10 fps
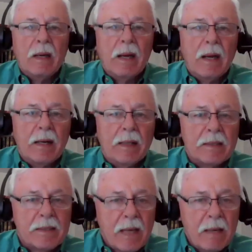And at
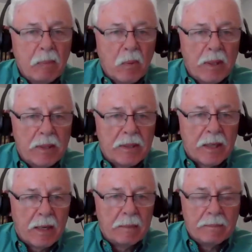the same point in
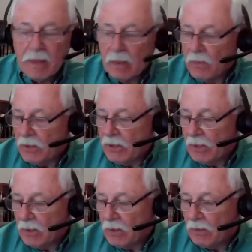time, I want you
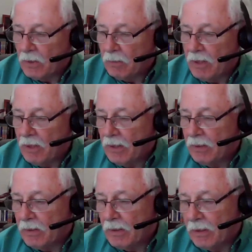to look with me
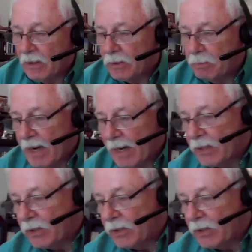back